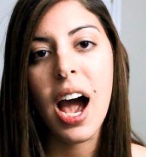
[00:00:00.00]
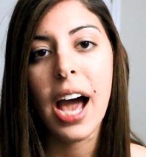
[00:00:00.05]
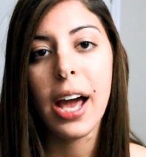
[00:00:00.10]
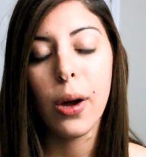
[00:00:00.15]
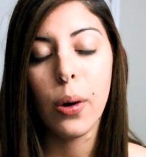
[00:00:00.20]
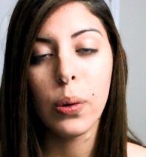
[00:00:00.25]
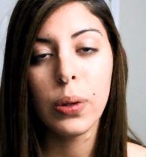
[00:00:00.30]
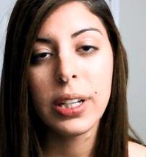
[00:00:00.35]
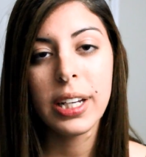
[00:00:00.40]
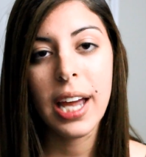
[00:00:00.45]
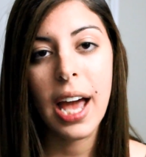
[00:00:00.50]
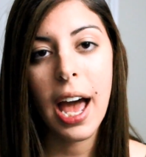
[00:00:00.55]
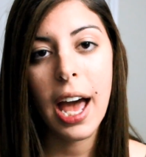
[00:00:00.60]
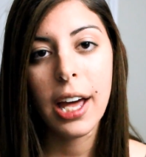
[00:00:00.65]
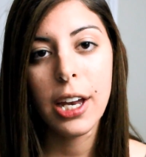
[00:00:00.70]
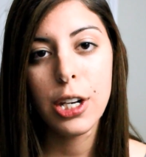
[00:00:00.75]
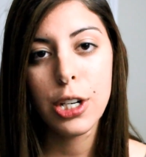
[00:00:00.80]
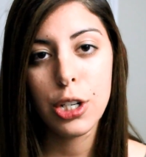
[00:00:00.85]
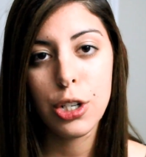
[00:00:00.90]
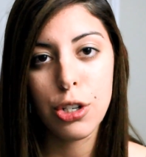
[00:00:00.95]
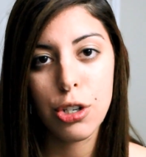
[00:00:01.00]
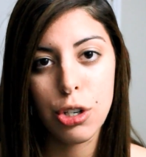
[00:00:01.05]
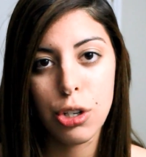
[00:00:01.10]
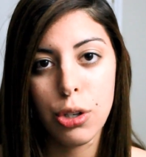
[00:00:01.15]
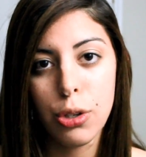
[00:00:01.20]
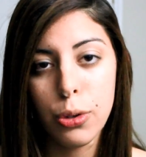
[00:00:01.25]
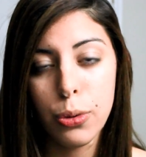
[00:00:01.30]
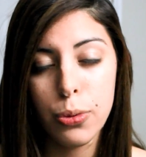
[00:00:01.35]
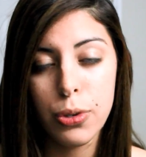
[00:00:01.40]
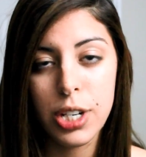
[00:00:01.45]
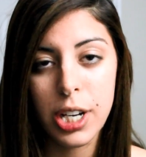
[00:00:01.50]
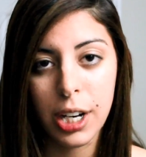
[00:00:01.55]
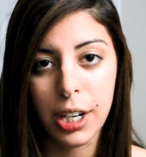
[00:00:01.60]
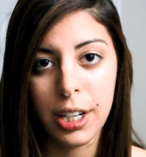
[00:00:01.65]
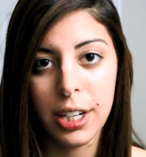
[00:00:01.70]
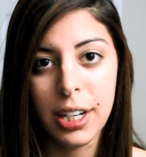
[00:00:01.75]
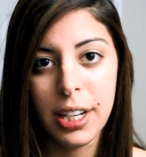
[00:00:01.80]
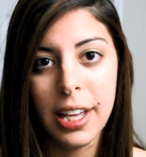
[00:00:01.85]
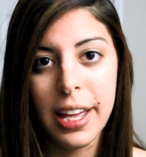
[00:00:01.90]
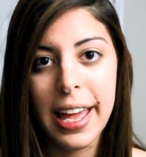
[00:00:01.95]
I only had 2
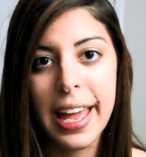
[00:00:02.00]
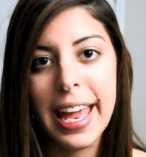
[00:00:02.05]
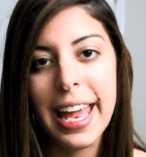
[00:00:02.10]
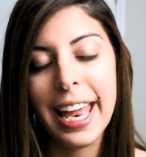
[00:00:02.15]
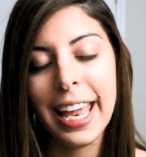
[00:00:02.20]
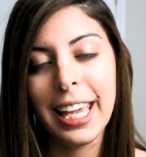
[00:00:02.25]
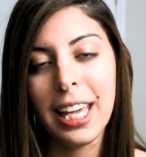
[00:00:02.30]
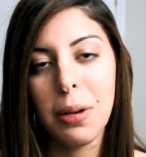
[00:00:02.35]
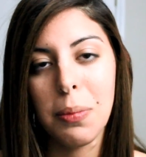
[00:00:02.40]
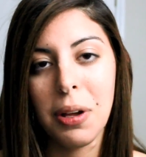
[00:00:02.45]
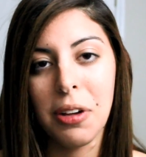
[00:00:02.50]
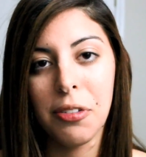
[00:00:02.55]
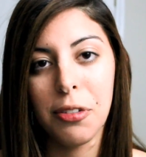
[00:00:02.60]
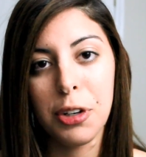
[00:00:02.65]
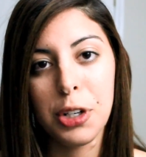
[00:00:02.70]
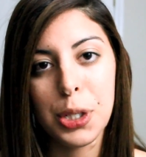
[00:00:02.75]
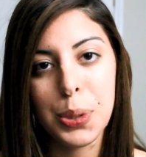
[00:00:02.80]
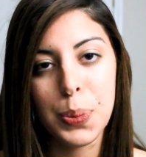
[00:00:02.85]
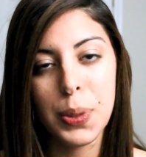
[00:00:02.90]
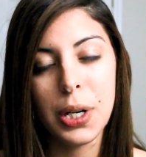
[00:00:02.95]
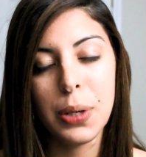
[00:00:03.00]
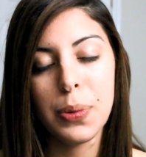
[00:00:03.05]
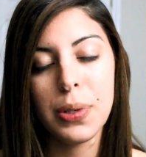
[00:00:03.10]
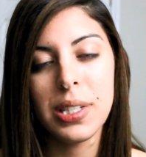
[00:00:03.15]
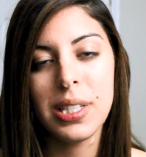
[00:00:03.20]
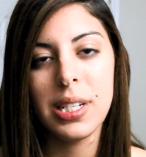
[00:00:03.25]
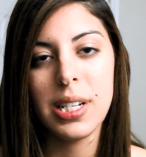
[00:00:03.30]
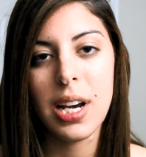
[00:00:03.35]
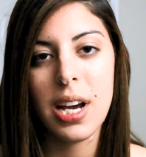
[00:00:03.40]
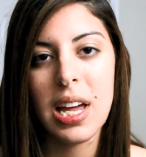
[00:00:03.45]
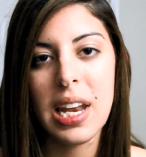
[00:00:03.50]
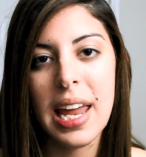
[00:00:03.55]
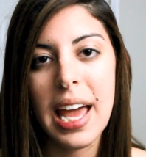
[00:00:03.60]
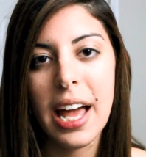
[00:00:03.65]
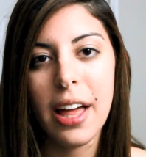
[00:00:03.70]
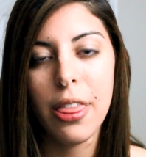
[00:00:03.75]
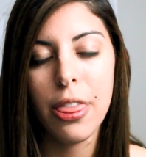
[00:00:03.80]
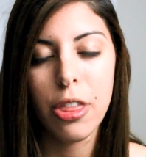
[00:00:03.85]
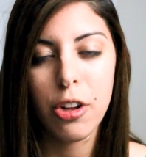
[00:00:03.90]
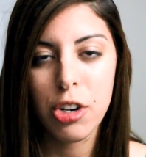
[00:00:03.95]
done, and my first one was done
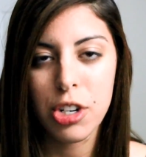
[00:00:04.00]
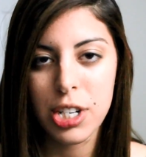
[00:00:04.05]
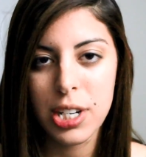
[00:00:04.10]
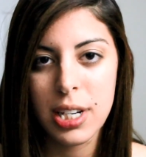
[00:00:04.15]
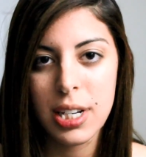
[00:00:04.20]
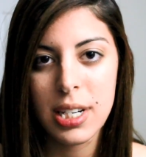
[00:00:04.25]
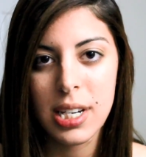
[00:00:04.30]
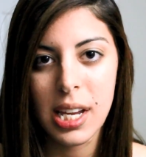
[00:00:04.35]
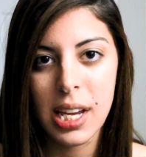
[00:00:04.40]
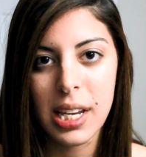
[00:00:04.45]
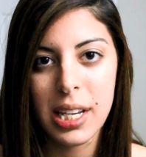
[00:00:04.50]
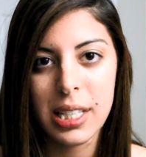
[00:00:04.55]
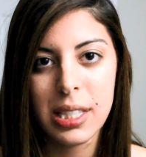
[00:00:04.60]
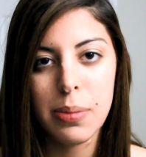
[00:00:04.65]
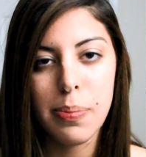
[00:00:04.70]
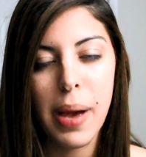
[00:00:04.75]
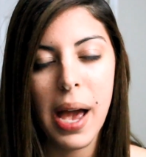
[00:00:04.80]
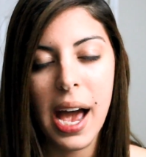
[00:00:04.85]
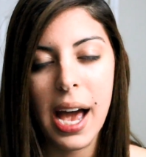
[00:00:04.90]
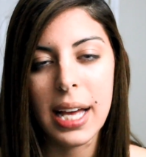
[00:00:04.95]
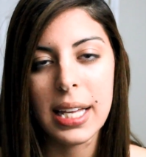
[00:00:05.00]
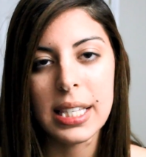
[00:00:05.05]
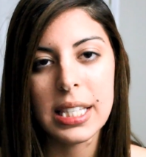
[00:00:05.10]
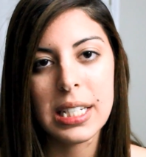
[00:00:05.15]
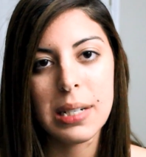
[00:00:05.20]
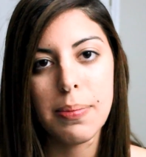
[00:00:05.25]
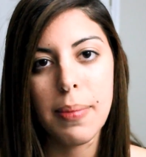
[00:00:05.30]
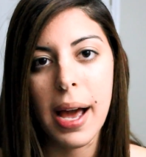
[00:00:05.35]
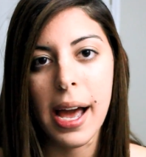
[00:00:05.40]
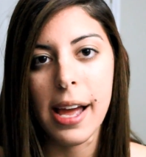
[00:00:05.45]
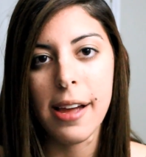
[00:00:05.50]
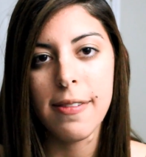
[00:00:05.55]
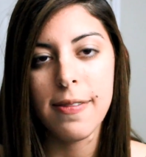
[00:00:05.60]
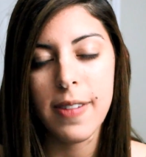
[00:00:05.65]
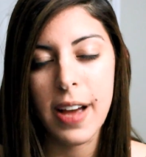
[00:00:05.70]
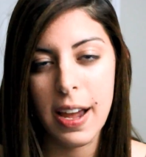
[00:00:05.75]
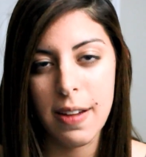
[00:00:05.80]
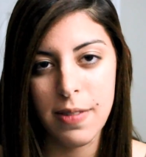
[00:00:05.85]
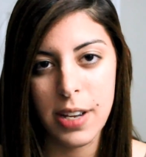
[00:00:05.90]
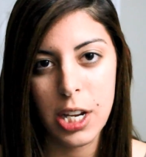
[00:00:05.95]
at 13 days past my
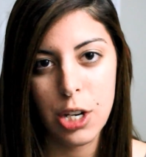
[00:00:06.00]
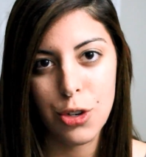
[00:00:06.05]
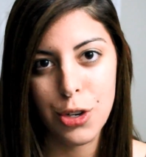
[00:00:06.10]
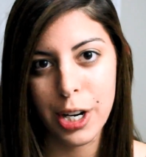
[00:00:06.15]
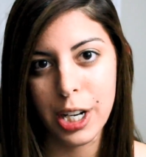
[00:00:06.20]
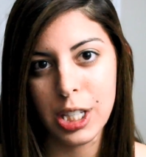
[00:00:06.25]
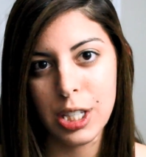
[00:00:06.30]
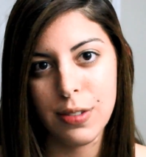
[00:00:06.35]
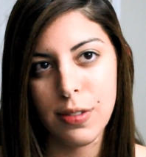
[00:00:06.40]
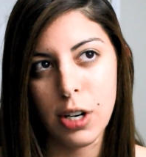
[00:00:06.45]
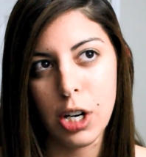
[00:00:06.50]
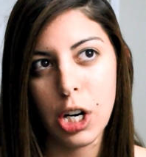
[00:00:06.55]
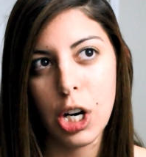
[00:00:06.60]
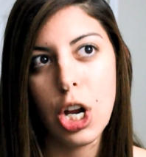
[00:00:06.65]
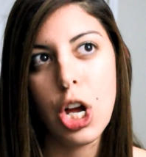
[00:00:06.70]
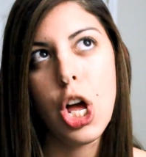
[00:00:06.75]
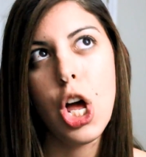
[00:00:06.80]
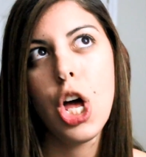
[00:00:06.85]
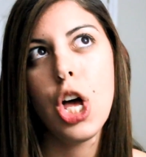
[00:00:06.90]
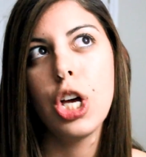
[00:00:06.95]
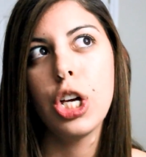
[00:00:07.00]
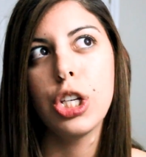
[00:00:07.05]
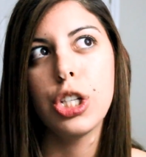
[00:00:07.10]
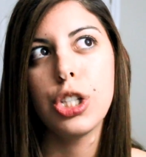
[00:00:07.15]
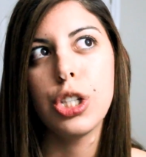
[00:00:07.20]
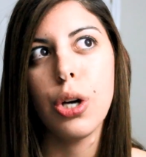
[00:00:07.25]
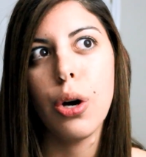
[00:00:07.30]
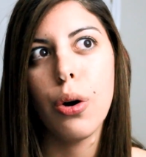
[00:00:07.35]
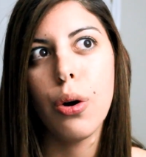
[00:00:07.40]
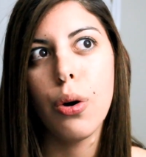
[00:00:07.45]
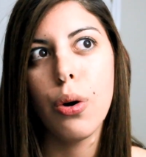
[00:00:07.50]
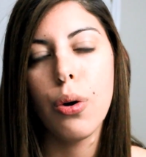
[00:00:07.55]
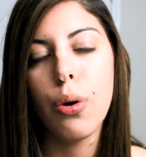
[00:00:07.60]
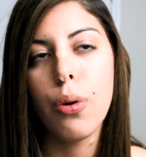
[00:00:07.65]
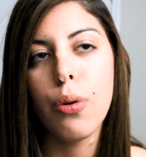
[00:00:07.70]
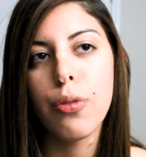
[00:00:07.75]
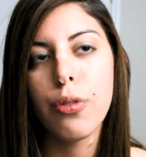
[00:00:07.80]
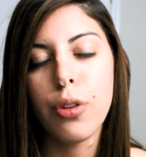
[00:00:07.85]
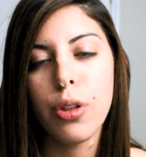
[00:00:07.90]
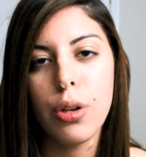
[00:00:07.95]
5-day transfer.
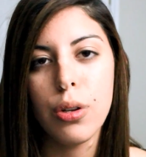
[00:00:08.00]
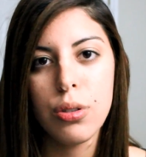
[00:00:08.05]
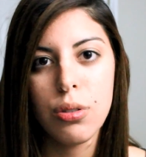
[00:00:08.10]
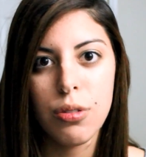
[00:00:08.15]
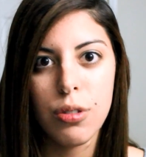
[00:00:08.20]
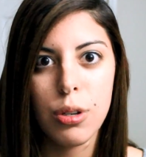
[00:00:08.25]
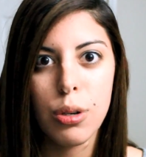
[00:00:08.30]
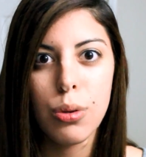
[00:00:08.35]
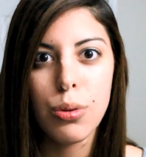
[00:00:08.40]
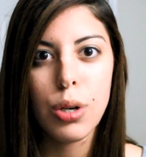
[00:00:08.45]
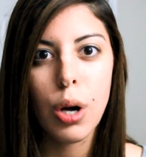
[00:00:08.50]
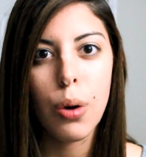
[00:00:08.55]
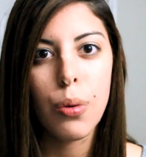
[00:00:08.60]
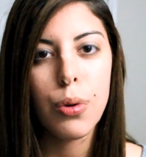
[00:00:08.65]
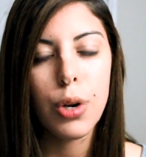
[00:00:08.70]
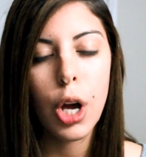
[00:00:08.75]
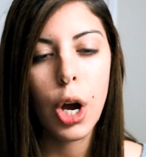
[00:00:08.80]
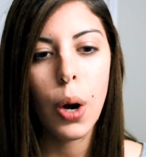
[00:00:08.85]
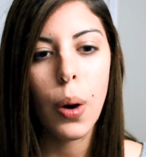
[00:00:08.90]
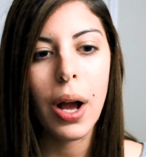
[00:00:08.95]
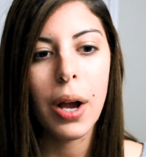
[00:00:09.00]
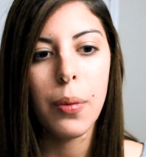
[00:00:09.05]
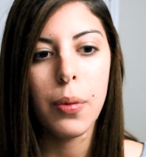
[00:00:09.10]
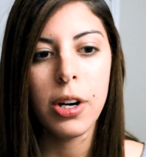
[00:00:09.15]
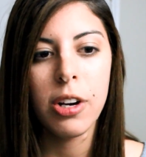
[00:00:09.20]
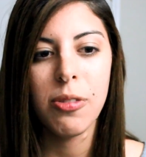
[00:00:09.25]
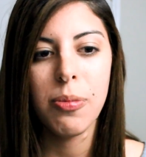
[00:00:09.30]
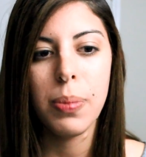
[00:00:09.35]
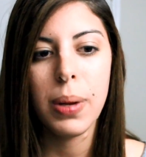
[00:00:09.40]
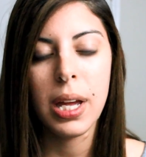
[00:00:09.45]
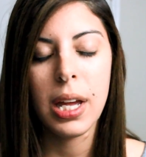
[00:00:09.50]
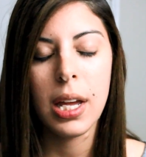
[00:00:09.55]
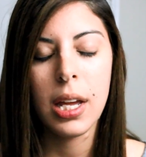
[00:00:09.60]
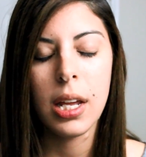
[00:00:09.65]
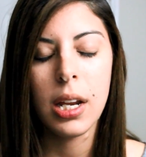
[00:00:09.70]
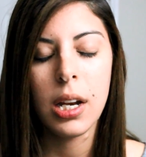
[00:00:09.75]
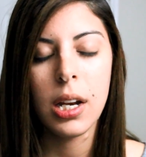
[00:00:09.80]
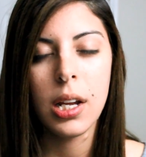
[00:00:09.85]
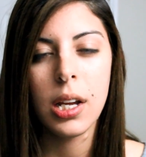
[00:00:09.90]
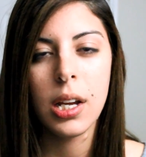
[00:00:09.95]
So for those of you who don't know, I would have
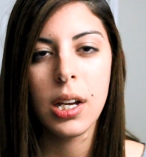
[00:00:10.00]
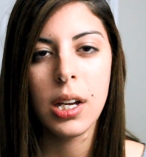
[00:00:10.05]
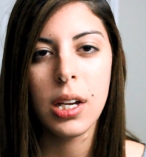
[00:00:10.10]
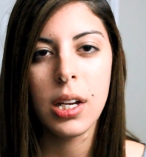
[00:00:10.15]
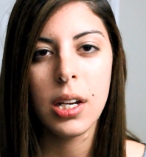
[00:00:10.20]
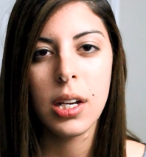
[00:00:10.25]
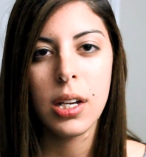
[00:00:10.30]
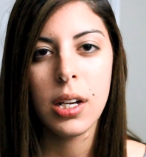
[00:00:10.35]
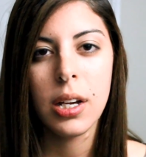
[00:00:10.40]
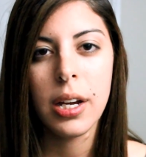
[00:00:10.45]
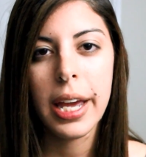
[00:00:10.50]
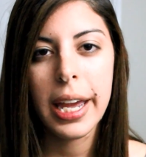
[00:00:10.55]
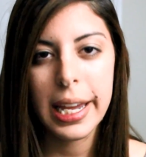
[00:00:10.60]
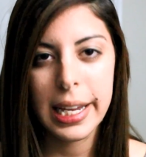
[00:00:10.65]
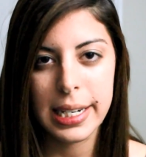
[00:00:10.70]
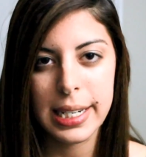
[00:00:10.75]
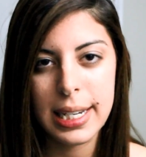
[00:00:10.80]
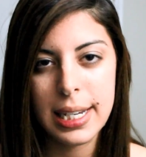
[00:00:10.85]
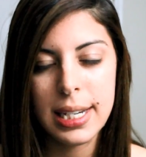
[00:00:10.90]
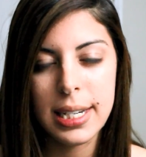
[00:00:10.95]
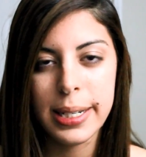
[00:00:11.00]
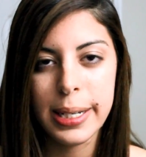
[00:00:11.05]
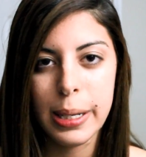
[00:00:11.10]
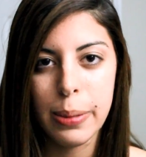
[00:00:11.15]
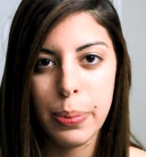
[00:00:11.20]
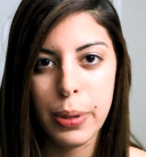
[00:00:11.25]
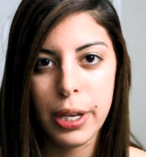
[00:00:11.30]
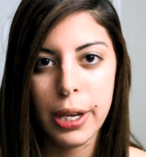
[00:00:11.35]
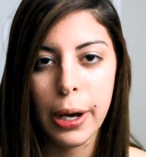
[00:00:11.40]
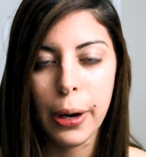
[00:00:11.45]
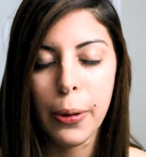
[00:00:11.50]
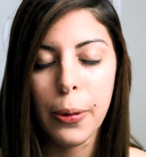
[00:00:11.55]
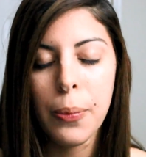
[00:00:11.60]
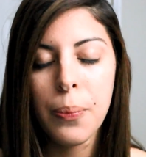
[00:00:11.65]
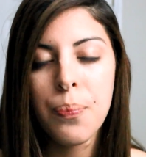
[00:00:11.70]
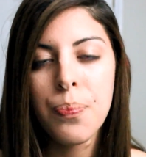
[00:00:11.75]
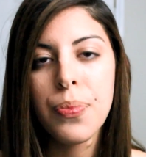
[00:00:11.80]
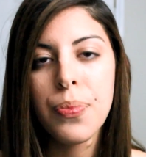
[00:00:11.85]
been 18 DPO,